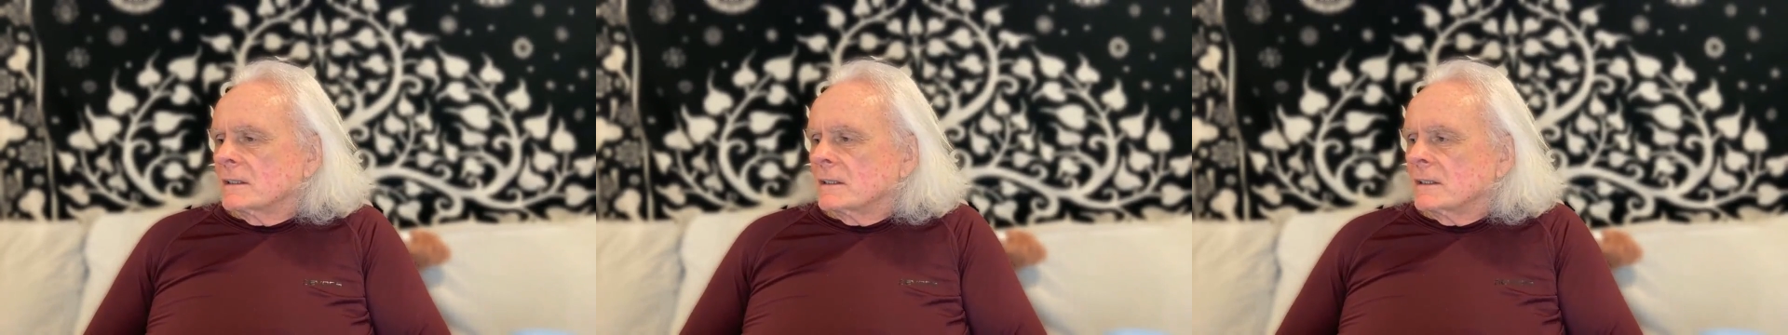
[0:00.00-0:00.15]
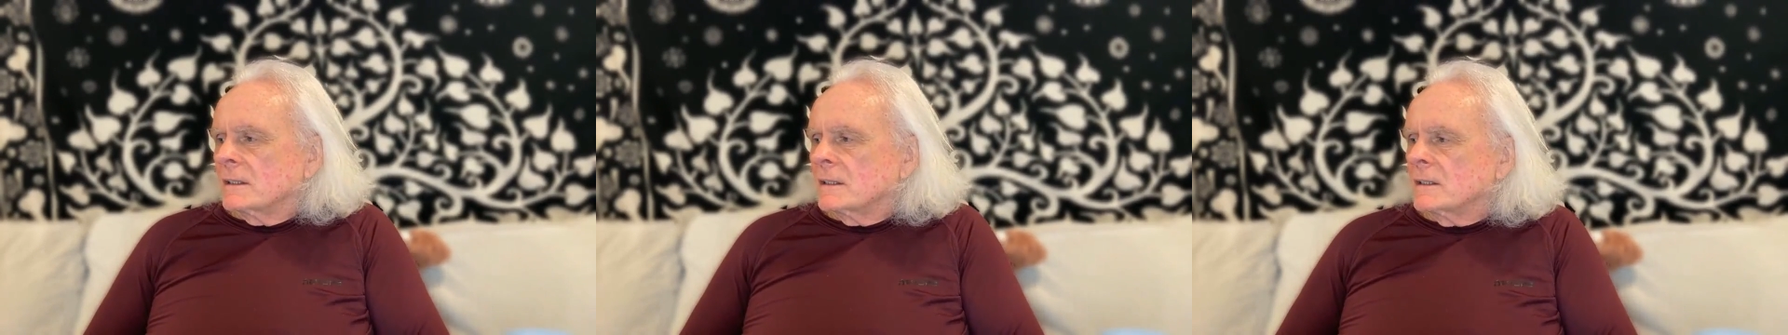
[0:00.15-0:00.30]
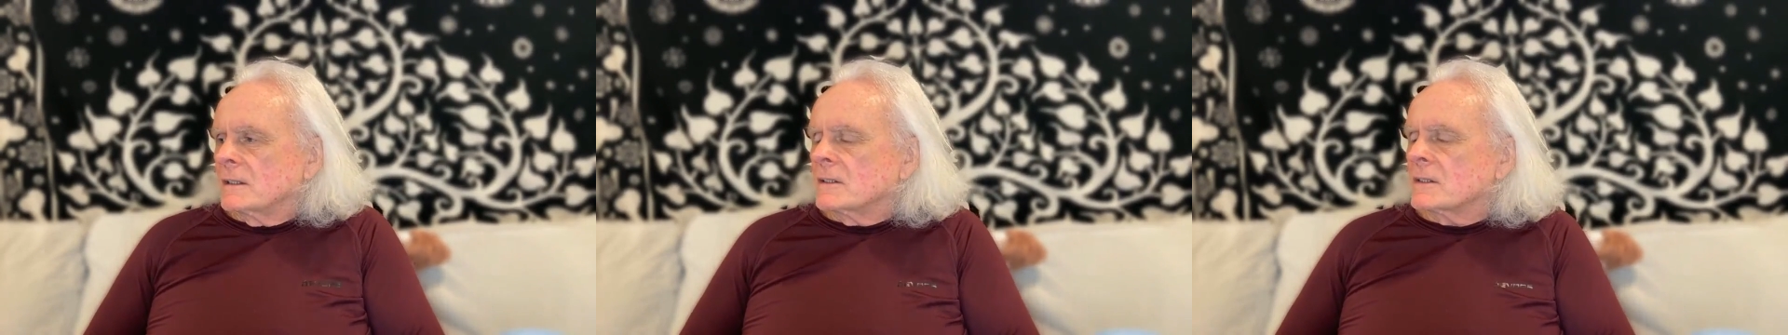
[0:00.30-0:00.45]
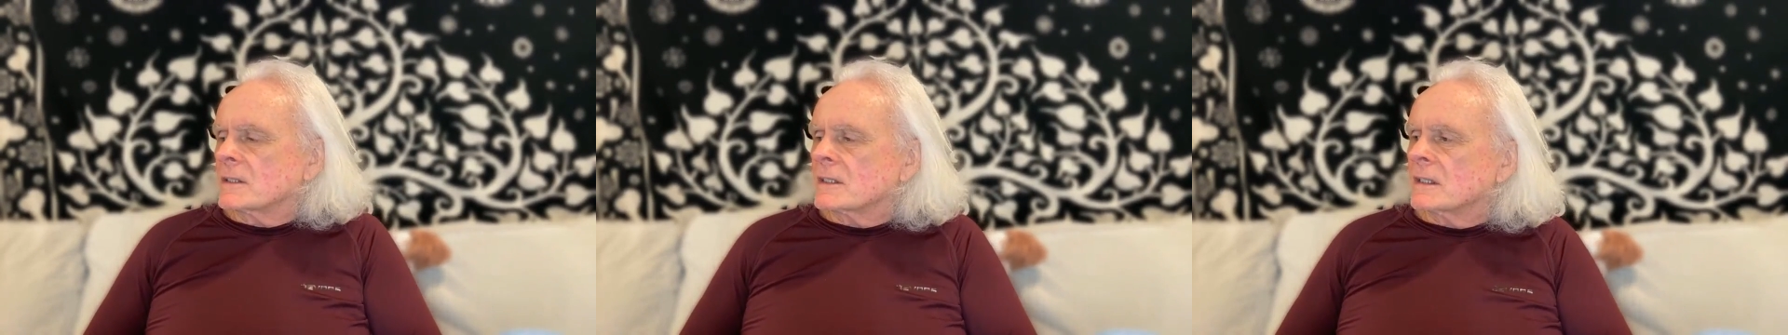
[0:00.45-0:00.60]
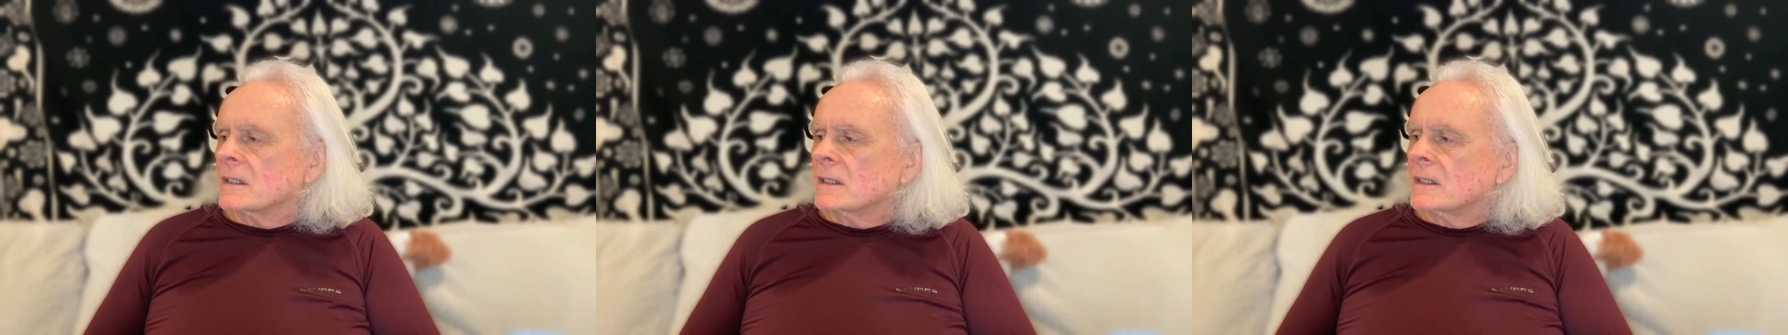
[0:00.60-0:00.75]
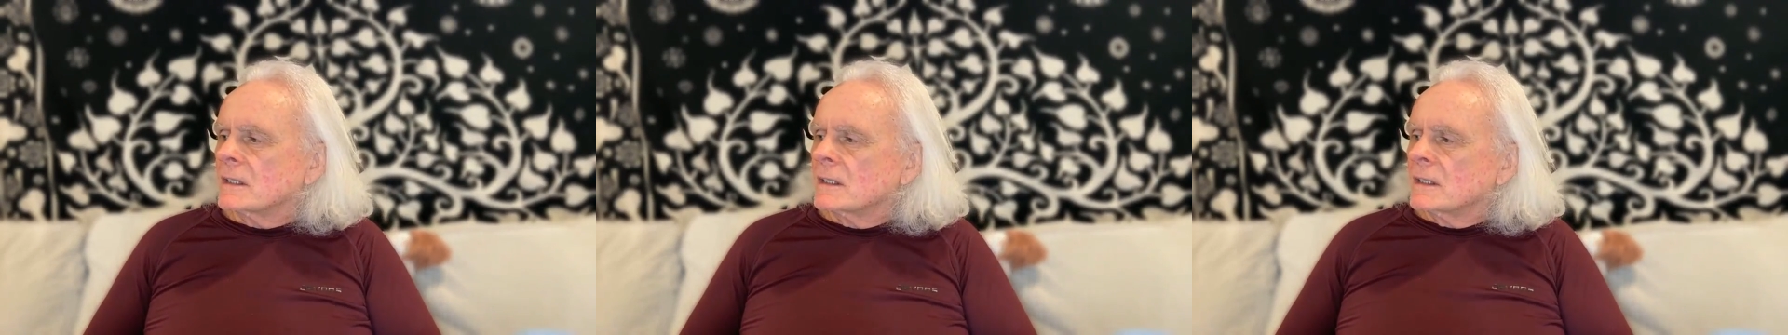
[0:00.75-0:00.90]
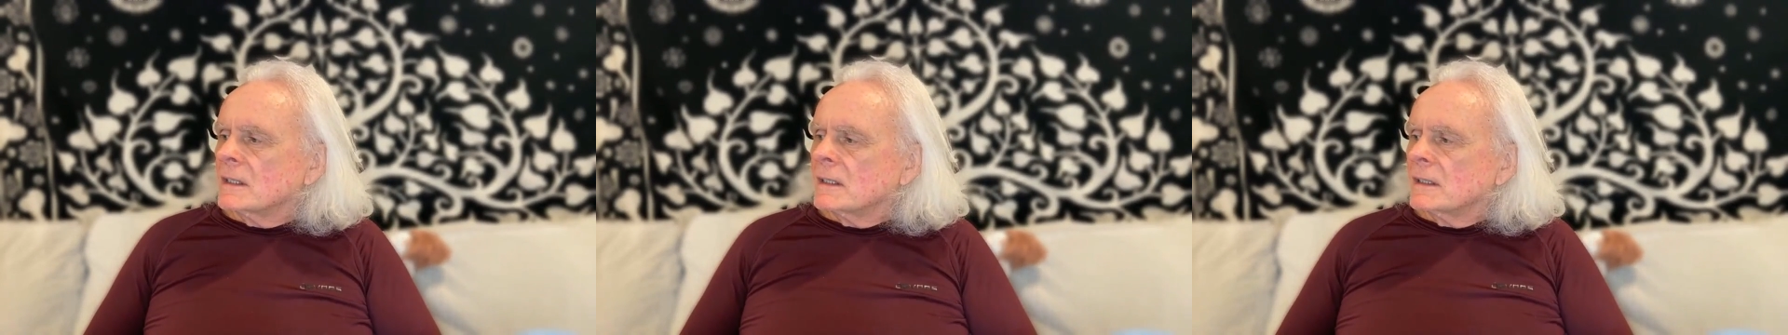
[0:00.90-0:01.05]
is,
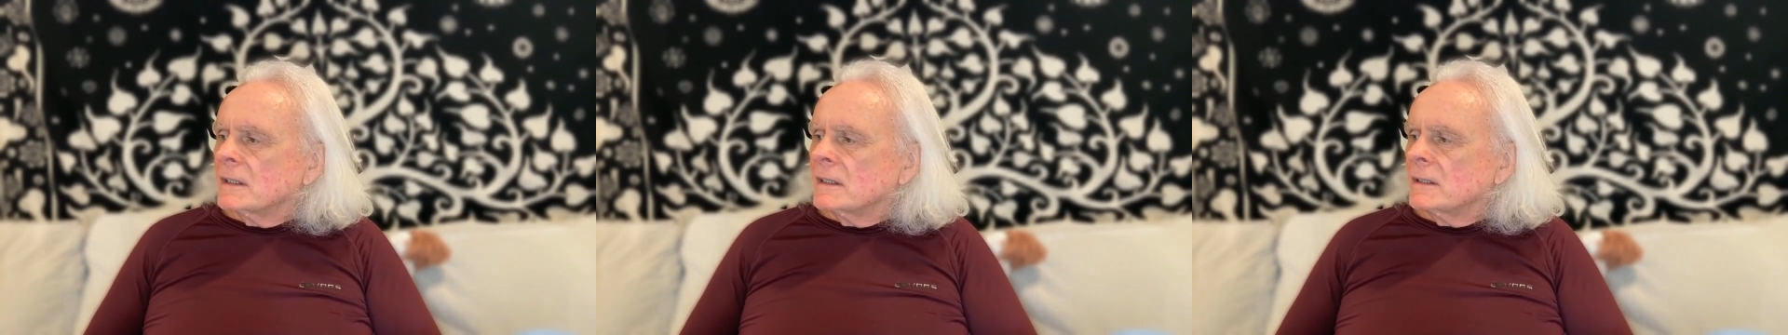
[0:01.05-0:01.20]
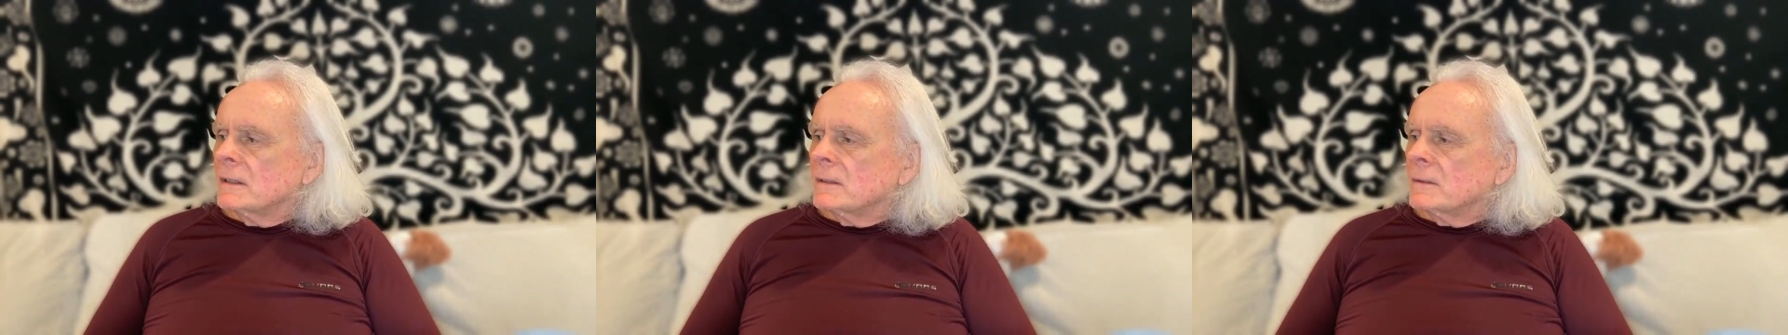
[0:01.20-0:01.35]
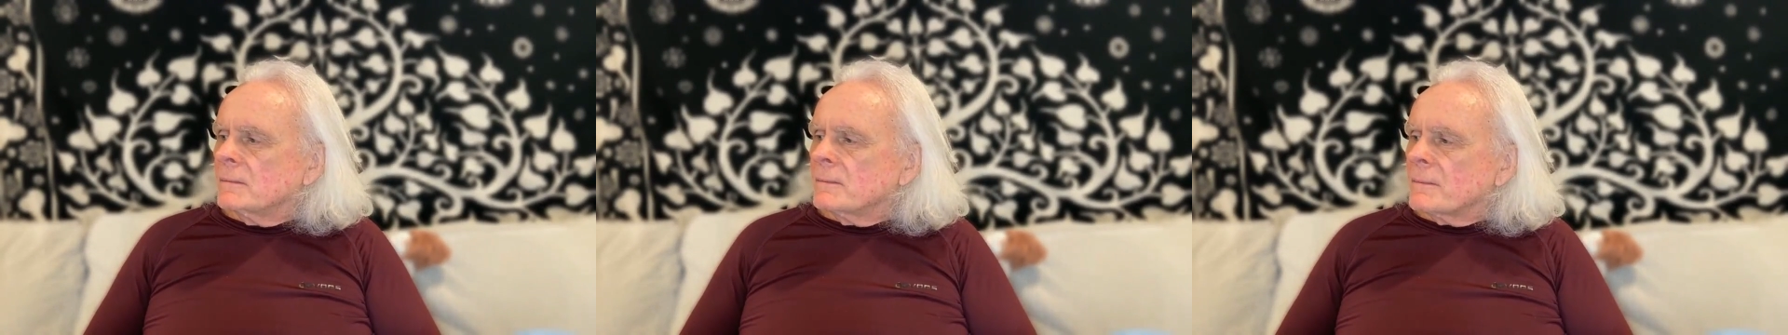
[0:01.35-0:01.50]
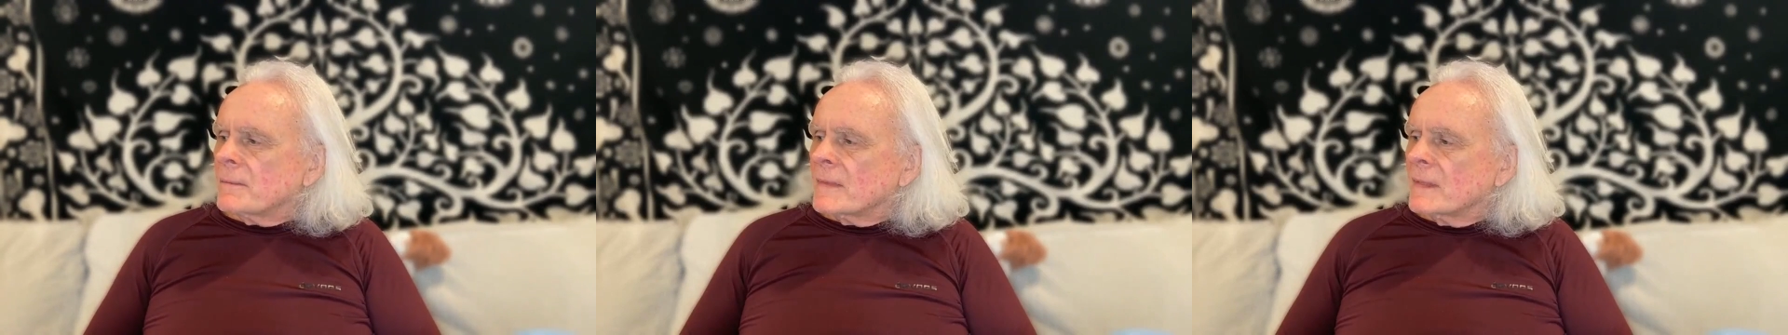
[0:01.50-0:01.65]
you know,